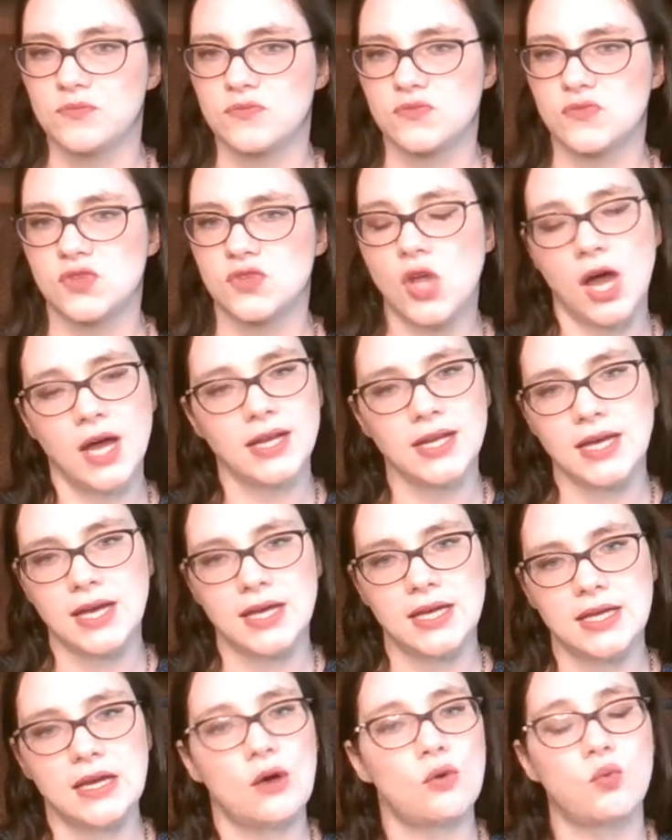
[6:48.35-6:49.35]
not
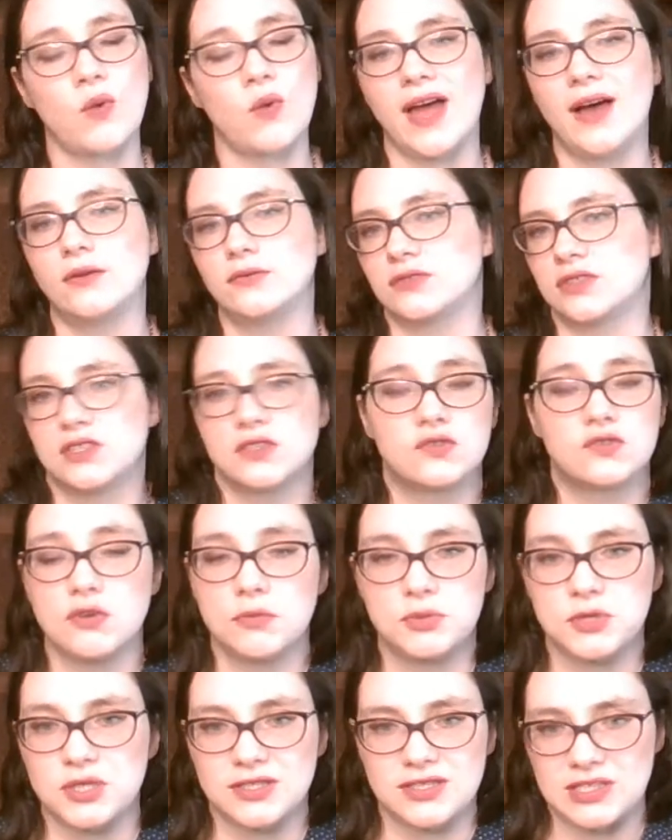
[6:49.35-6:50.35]
around
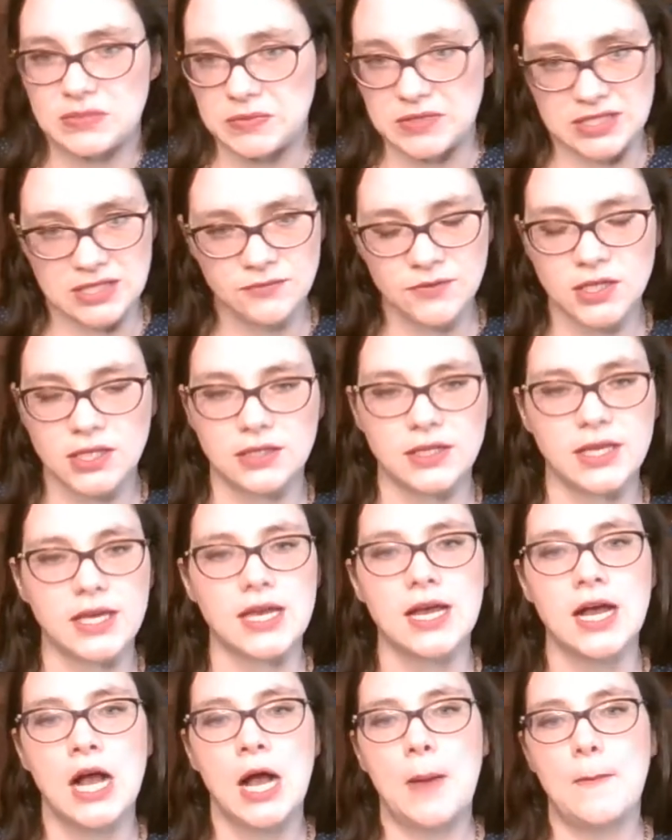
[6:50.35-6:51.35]
conscription specifically,